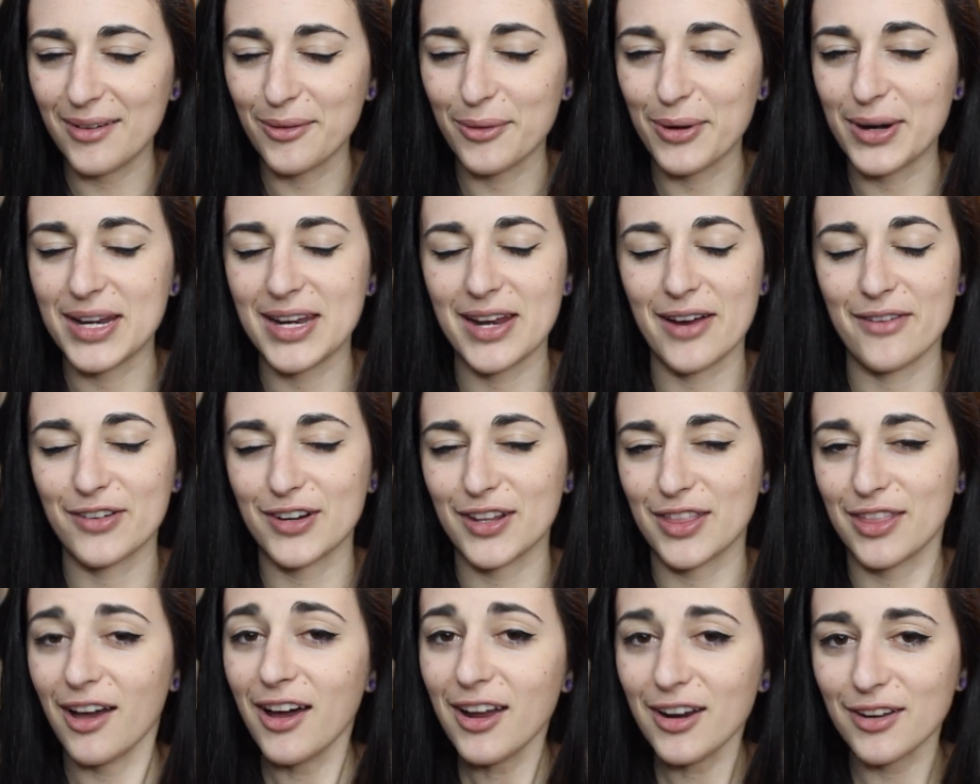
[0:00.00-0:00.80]
Would never
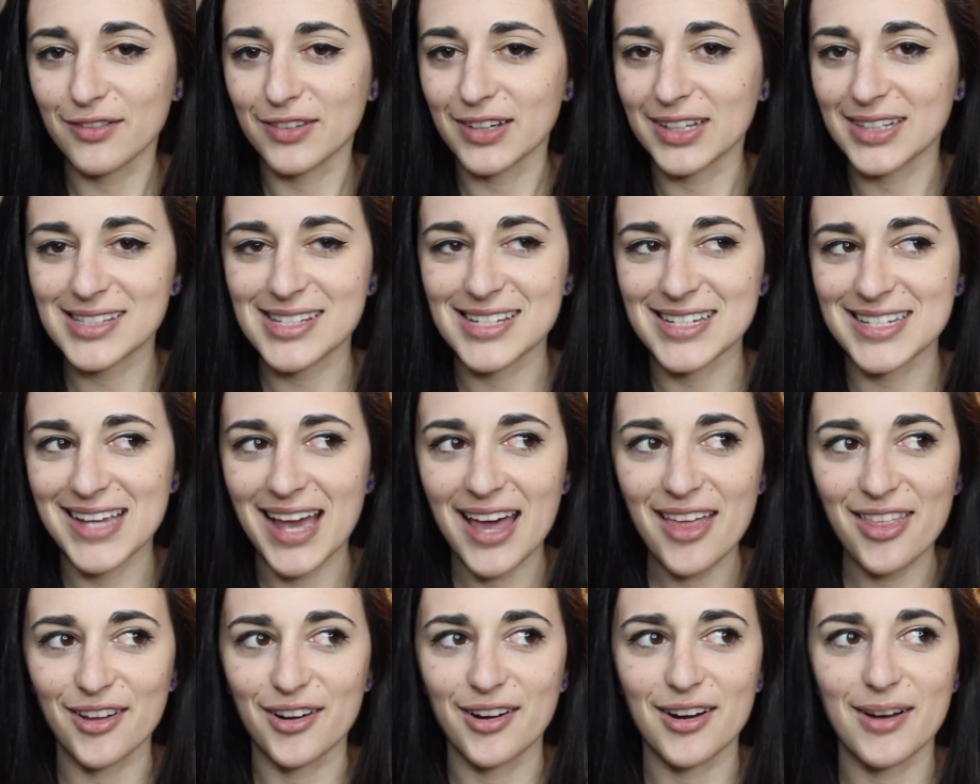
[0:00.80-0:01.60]
thought of it
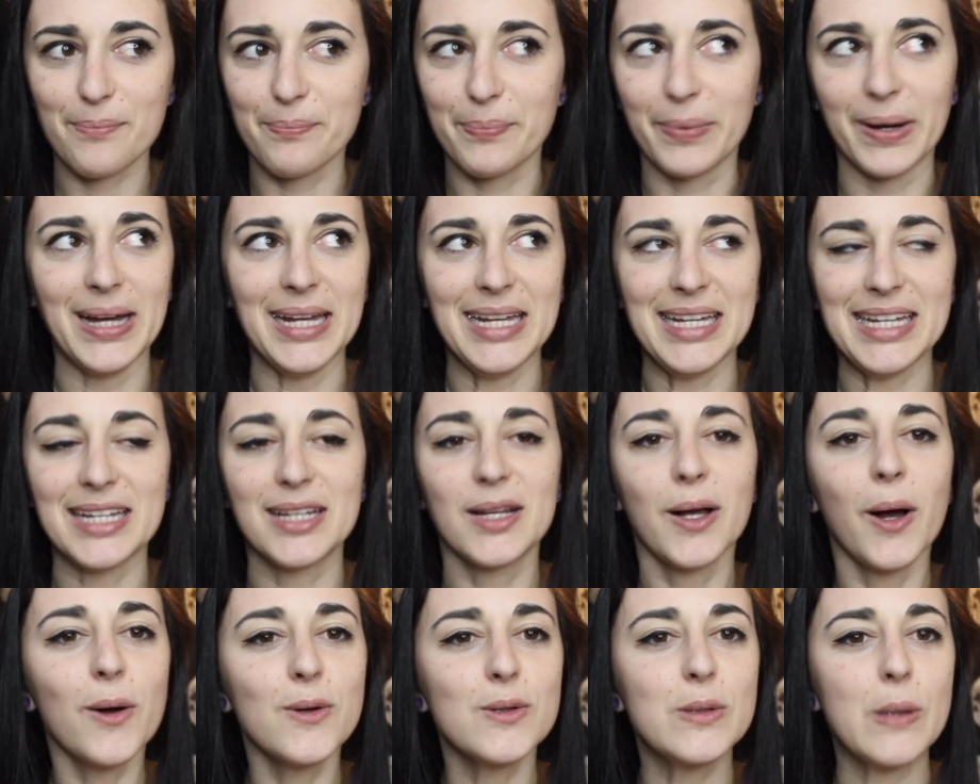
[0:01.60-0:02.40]
together, but it
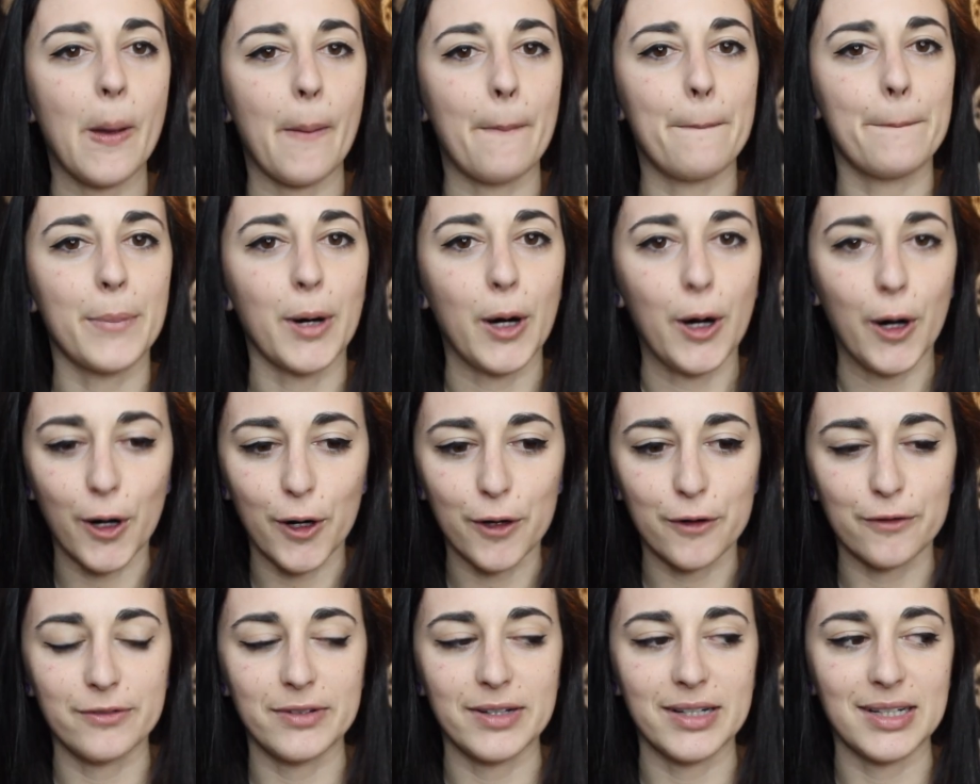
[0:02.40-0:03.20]
goes
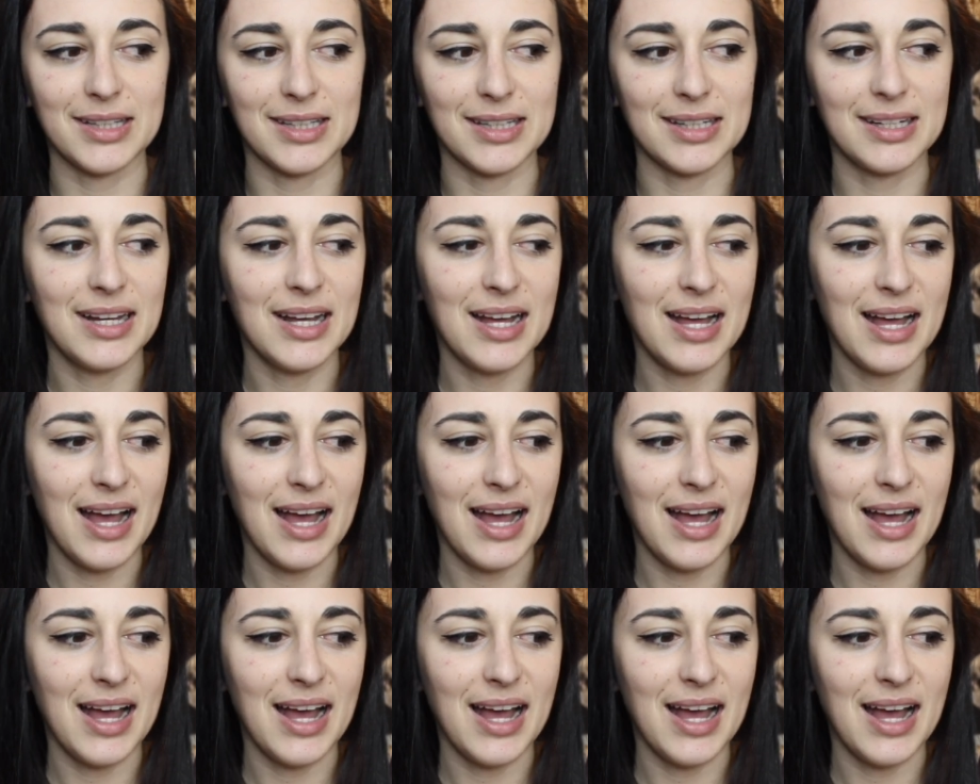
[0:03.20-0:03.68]
perfectly.